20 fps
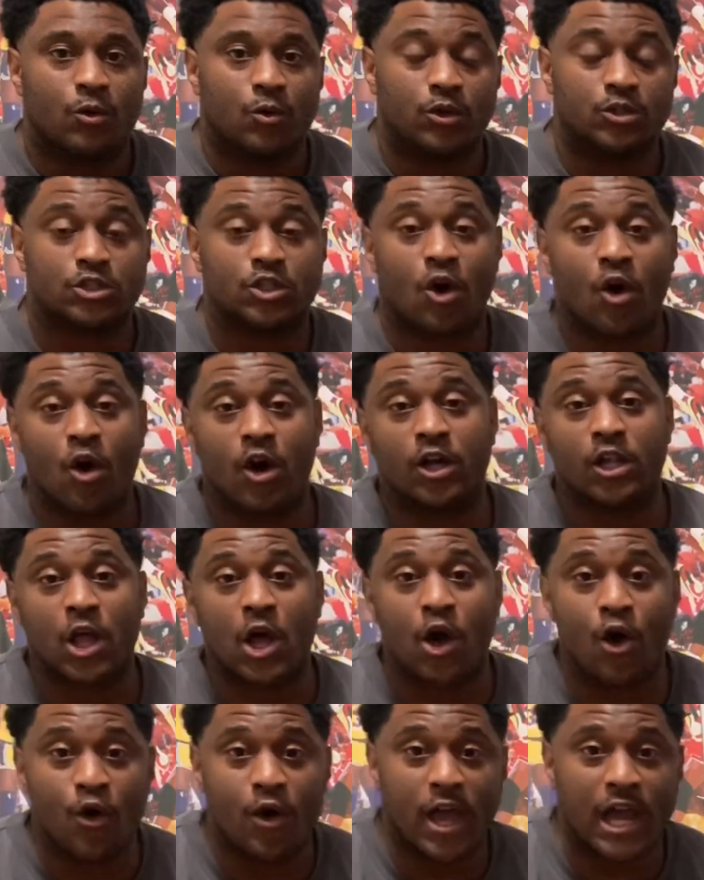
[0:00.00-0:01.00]
What's going
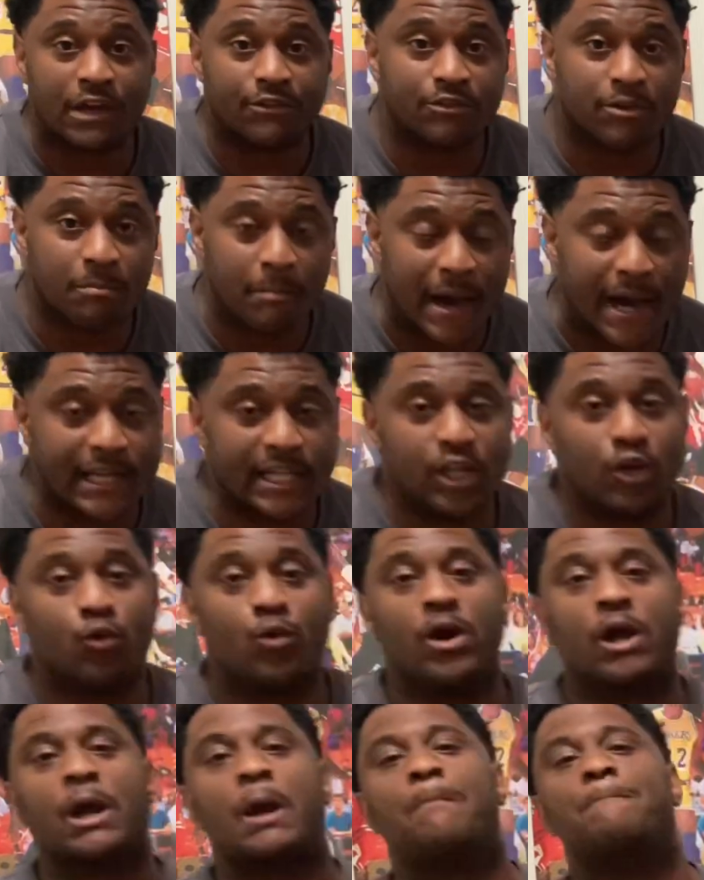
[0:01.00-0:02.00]
on everybody?
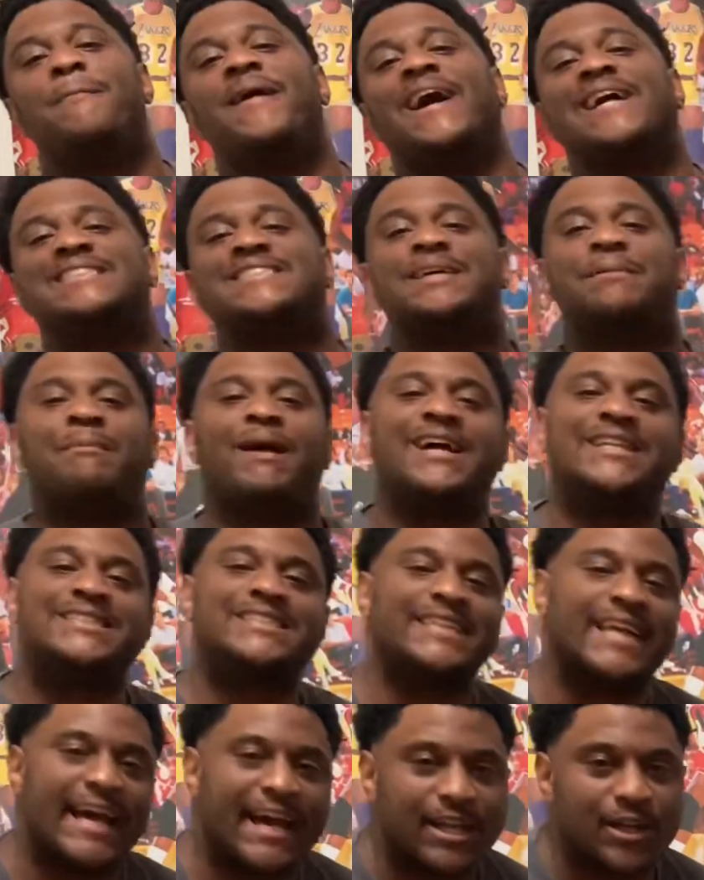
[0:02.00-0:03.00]
Welcome back to my
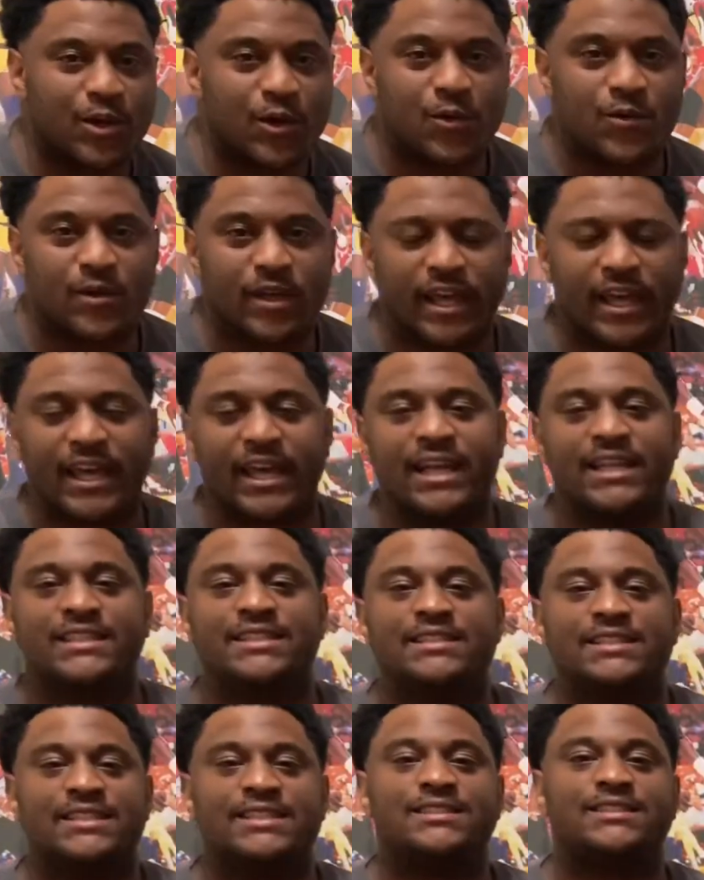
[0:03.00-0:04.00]
channel.
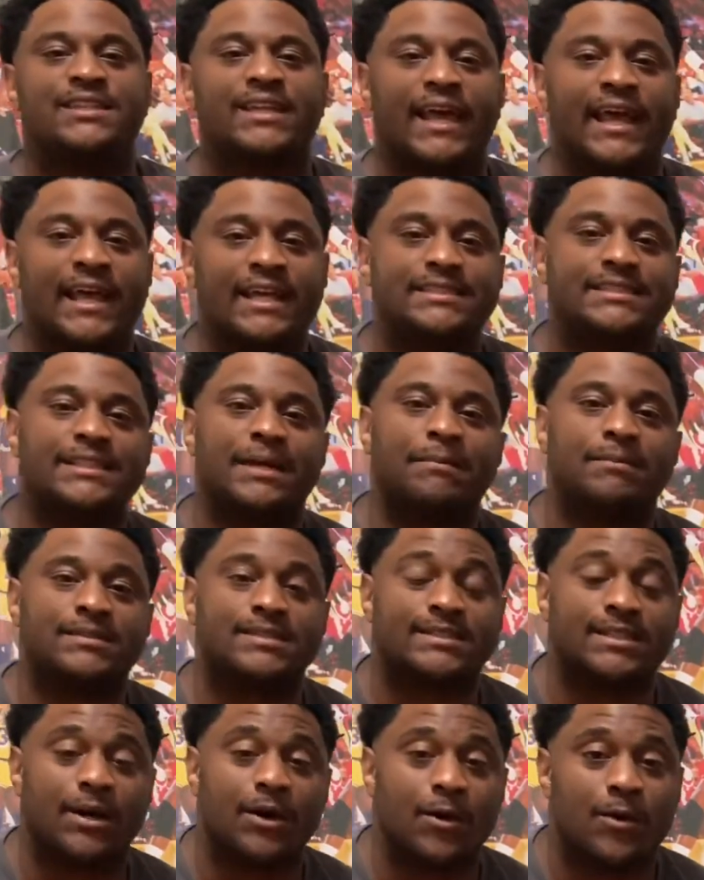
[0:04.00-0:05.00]
In today's
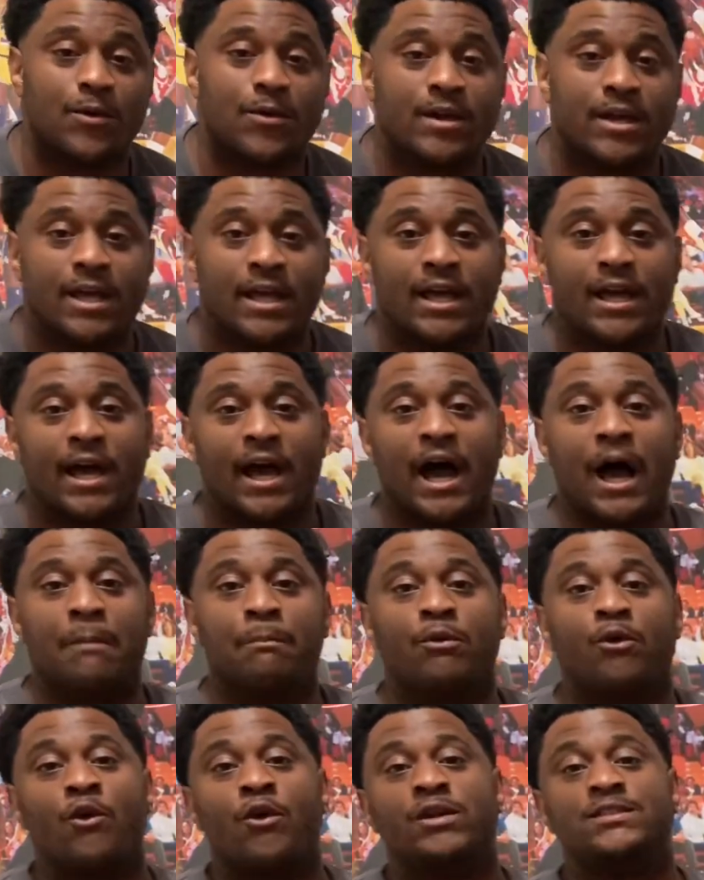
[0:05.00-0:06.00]
episode,
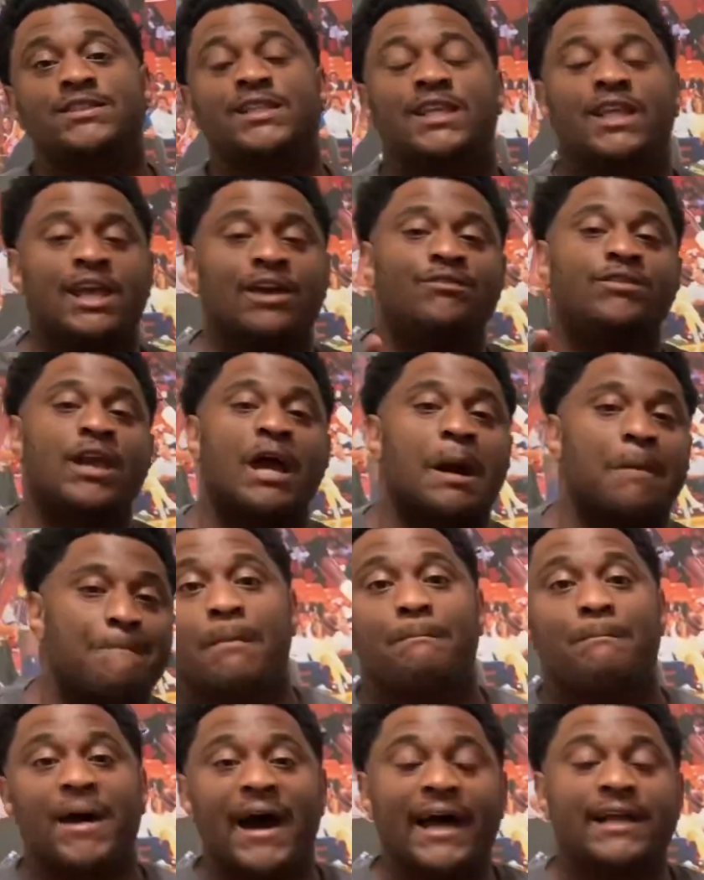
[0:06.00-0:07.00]
I'm going to give y'all
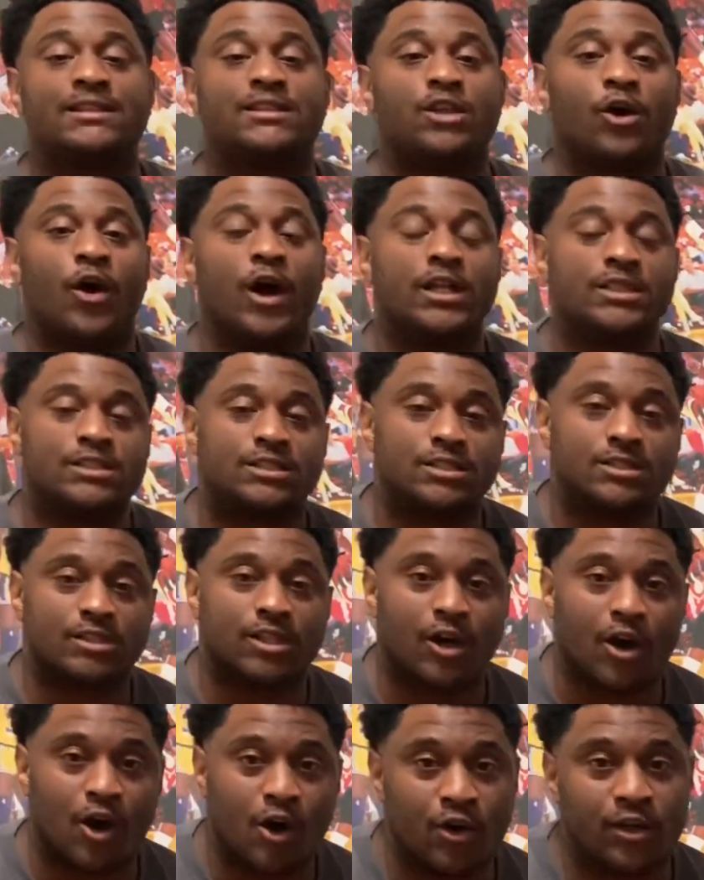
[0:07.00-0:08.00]
my thoughts
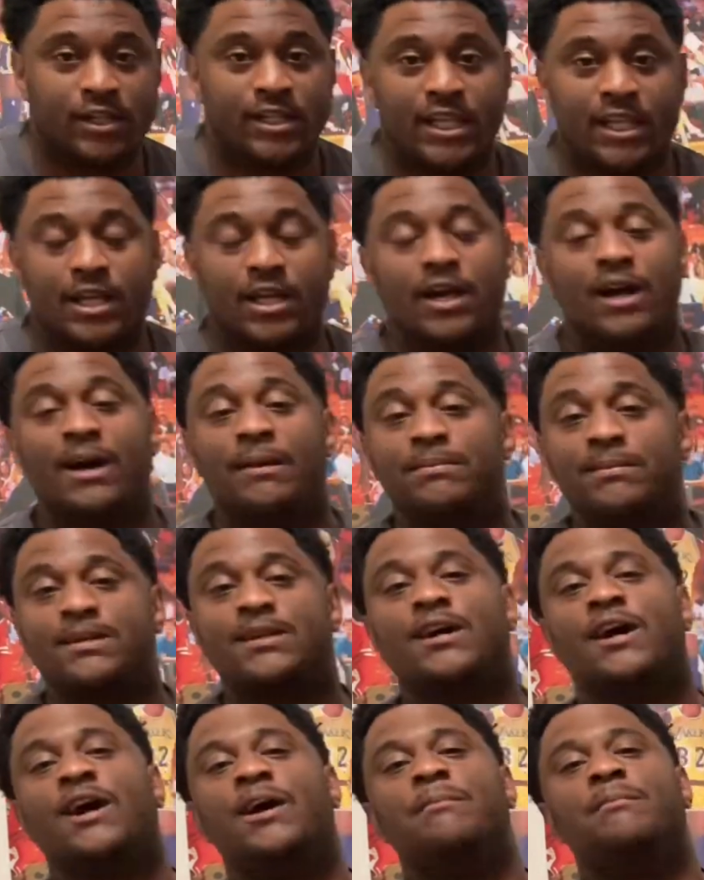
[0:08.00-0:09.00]
on the
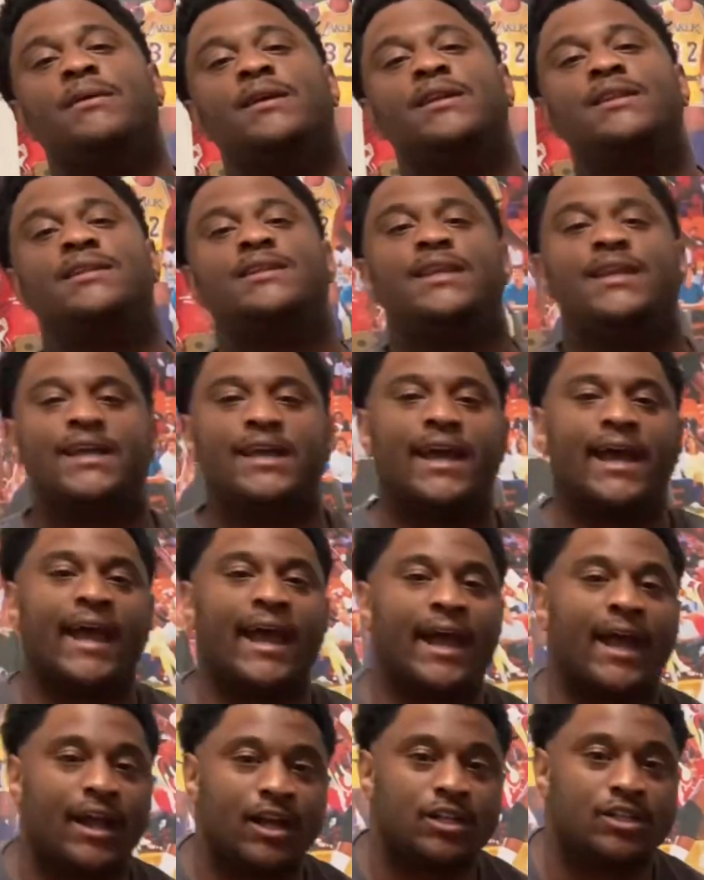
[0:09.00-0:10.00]
upcoming the
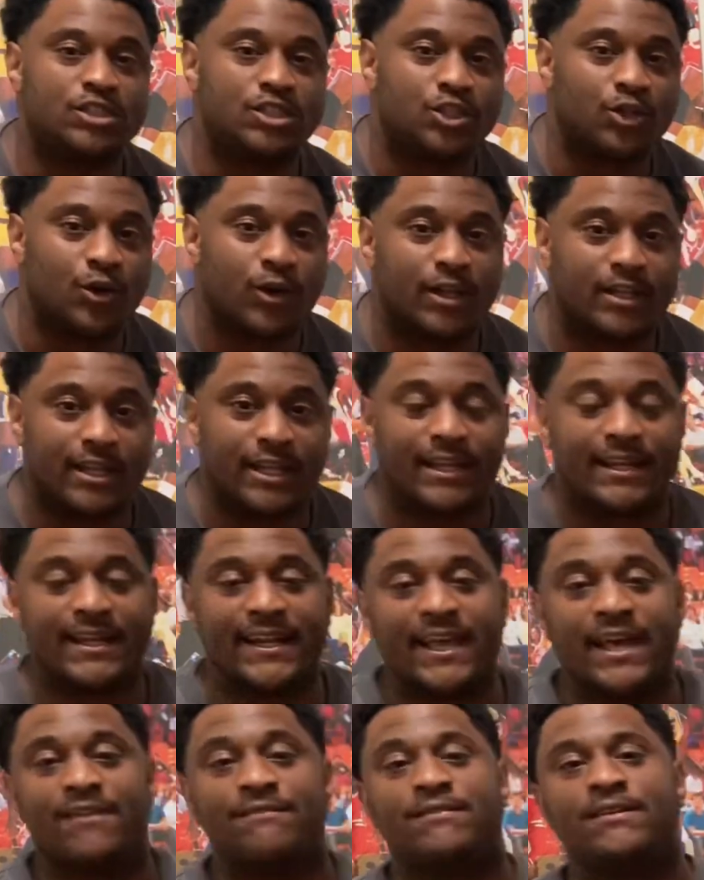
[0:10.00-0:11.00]
Air Jordan
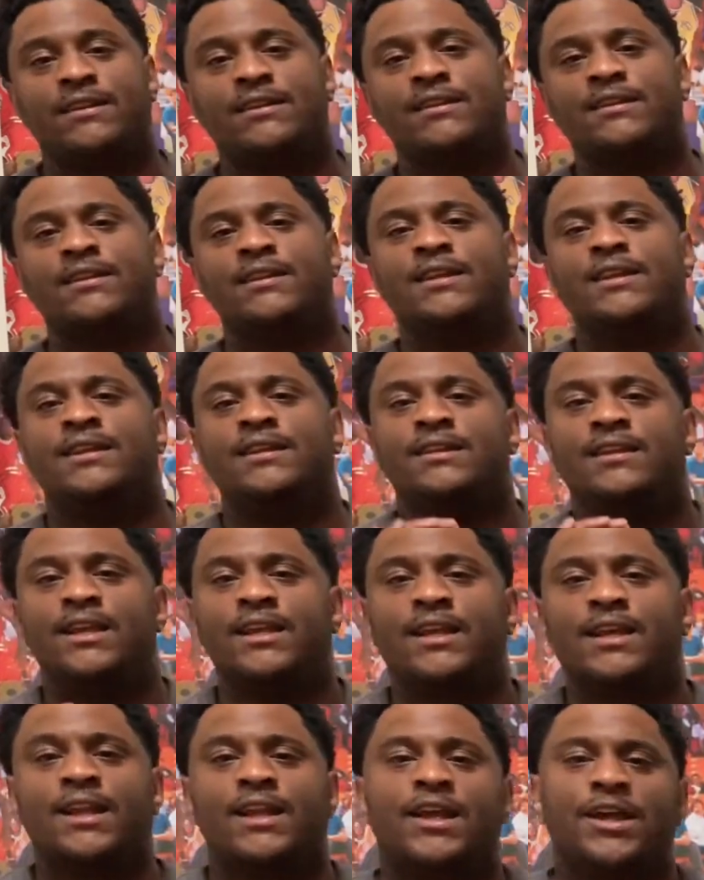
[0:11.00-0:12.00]
11 the
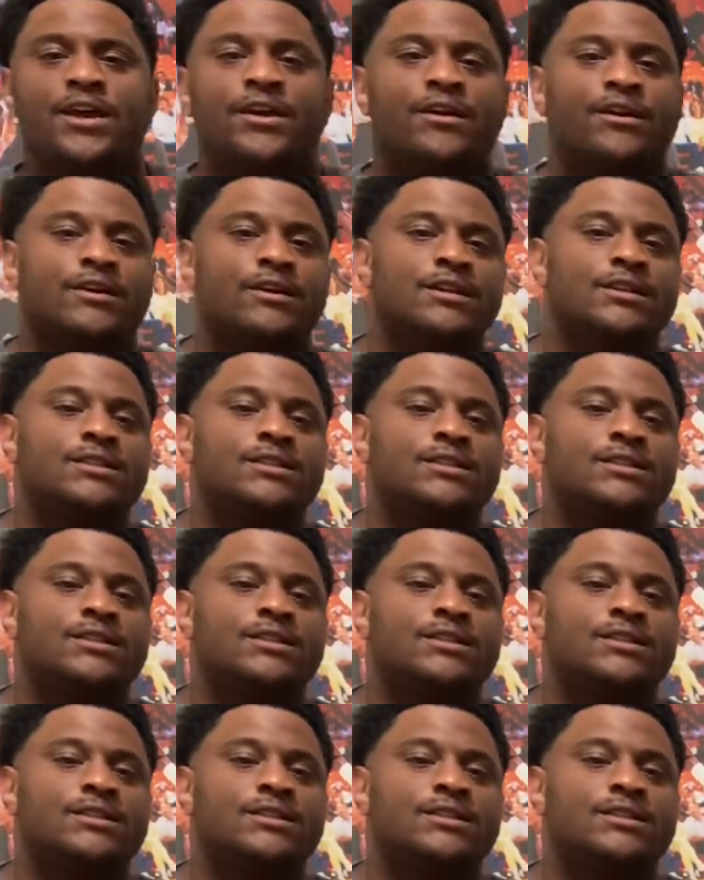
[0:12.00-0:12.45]
Clear.